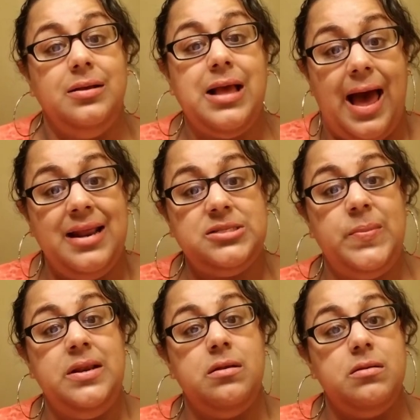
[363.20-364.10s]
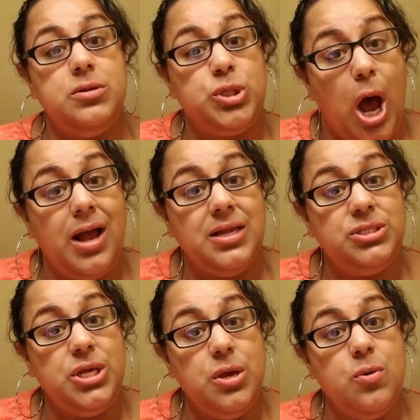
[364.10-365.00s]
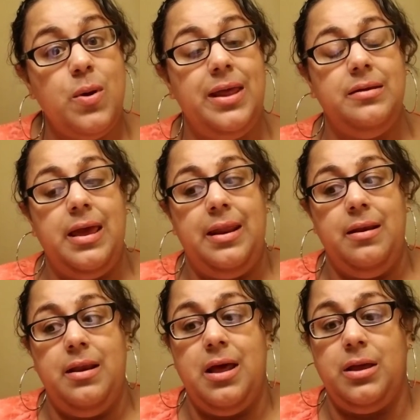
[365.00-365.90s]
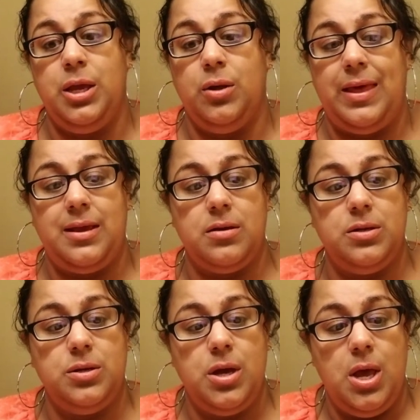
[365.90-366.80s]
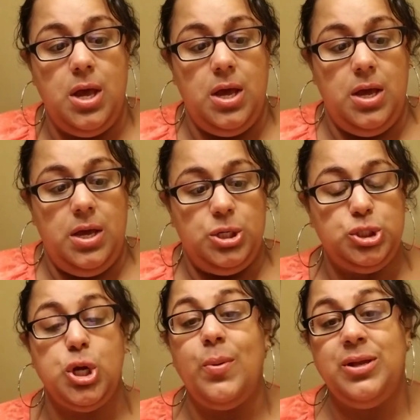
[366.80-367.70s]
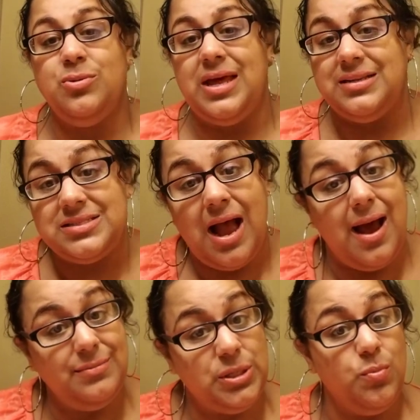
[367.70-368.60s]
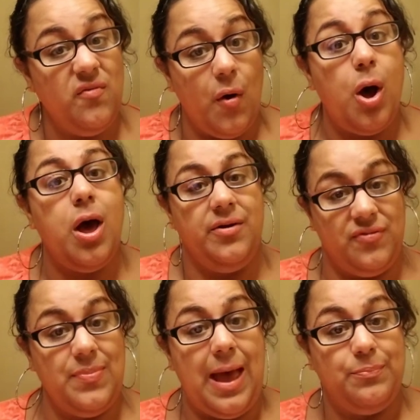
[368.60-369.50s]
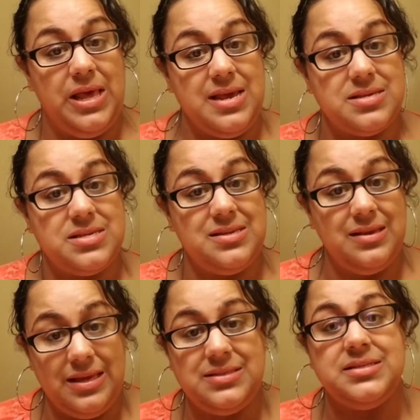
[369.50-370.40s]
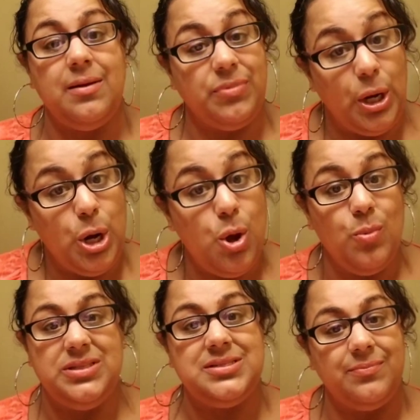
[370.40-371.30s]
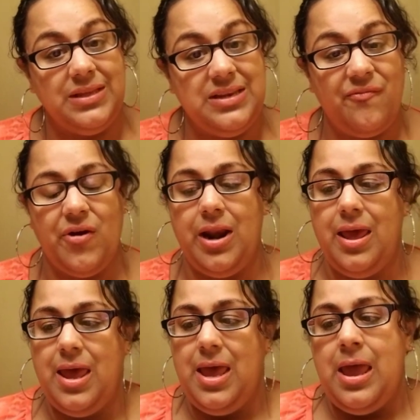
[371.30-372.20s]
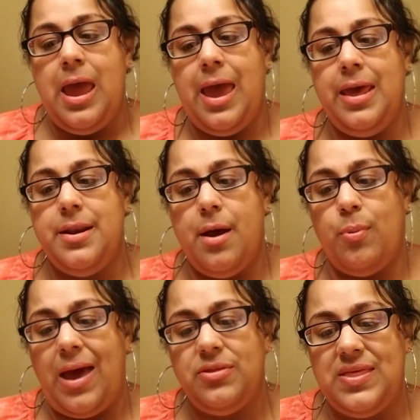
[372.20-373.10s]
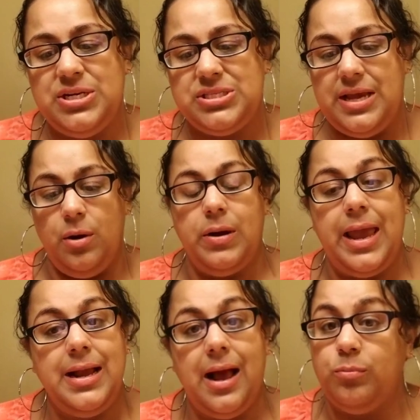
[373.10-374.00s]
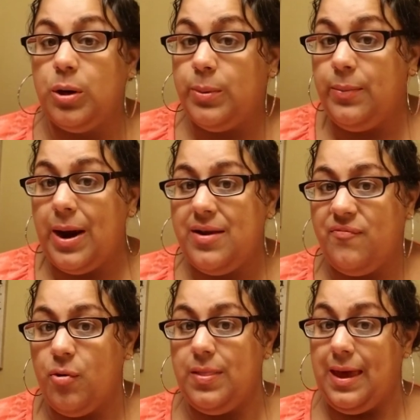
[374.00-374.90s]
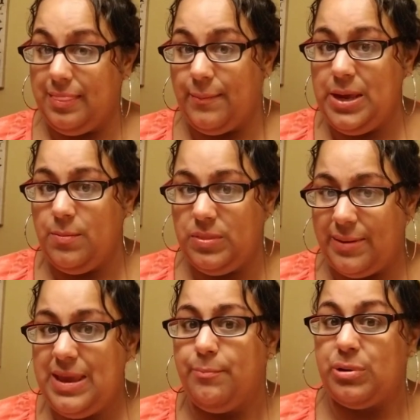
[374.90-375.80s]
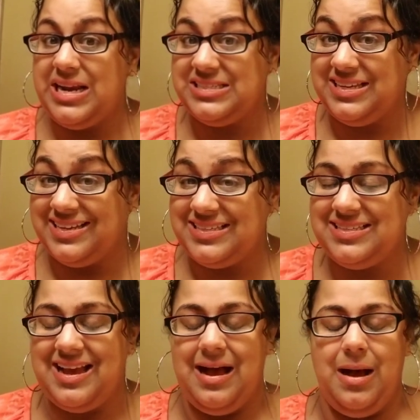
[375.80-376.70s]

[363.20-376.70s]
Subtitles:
God has been talking to you and like showing you that it's time to move on from that place into something new, into something different. And rather than just saying, okay, God, what are we ready for? Let me embrace this.